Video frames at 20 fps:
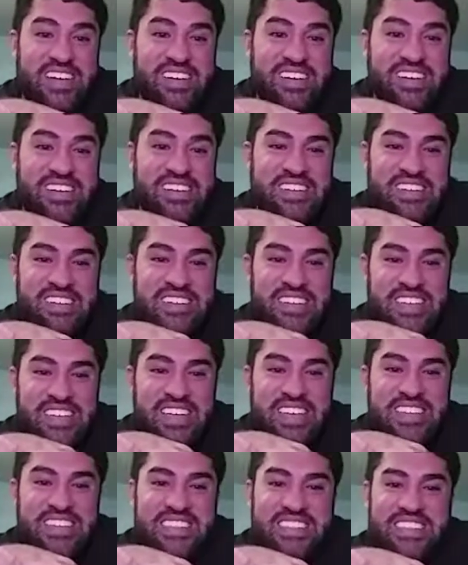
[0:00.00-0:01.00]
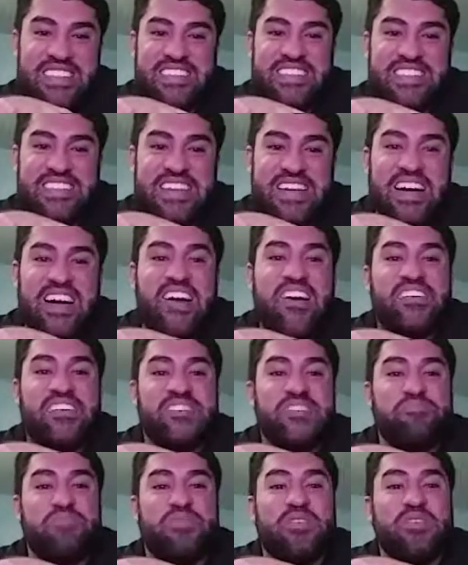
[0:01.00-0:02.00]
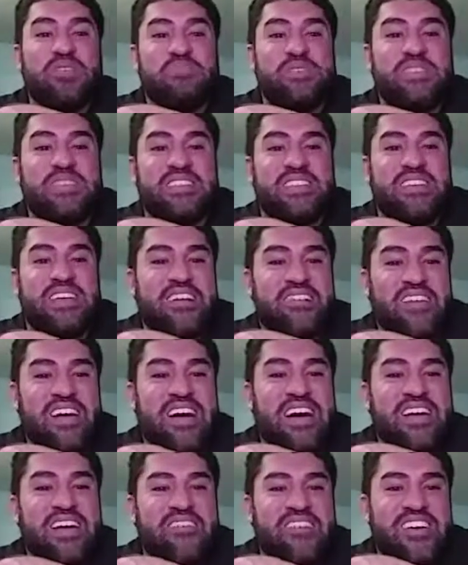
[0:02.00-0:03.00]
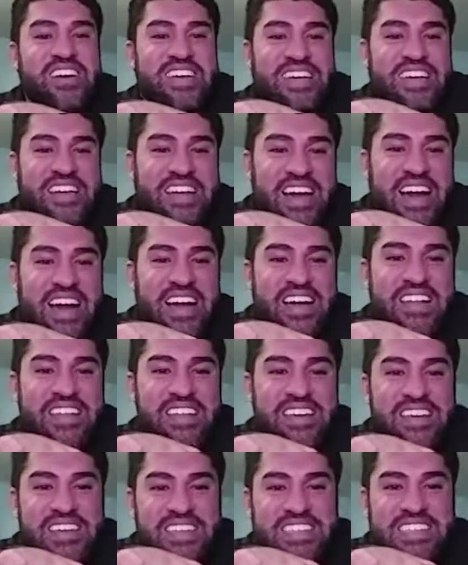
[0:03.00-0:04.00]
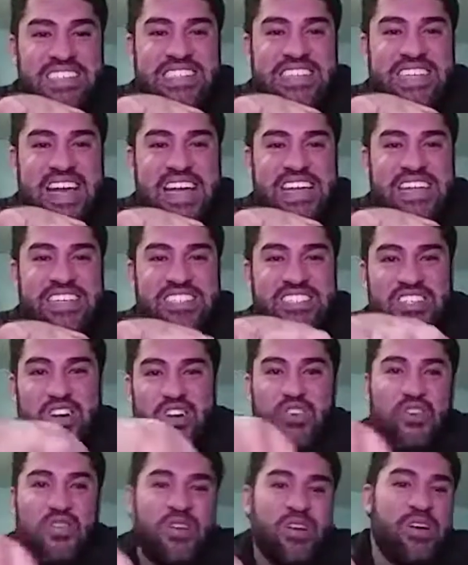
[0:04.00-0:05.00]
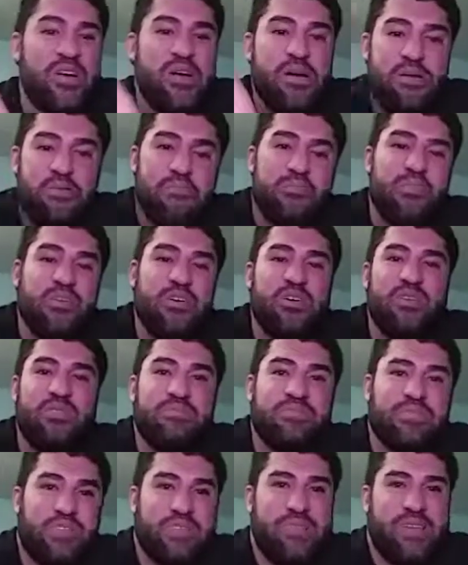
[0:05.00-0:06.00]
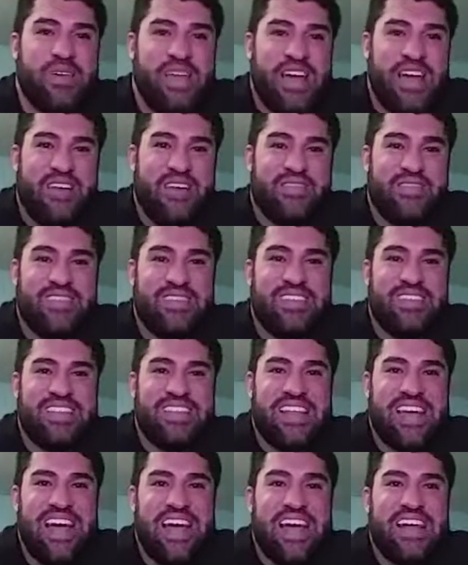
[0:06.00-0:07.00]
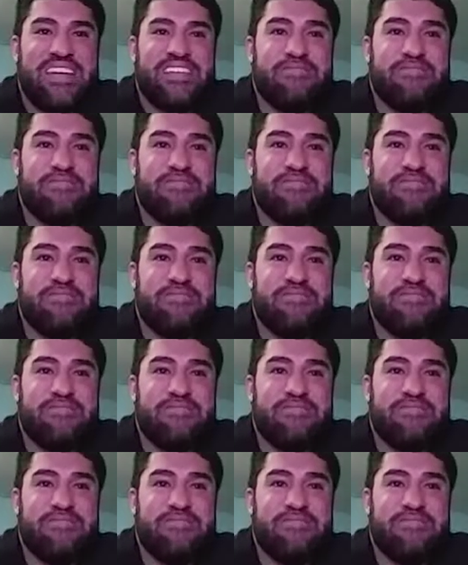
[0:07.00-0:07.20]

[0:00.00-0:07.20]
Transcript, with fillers: Oh, that's disgusting. Oh, you pooped yourself. Oh my God, this date is over. Boom. So be careful on that.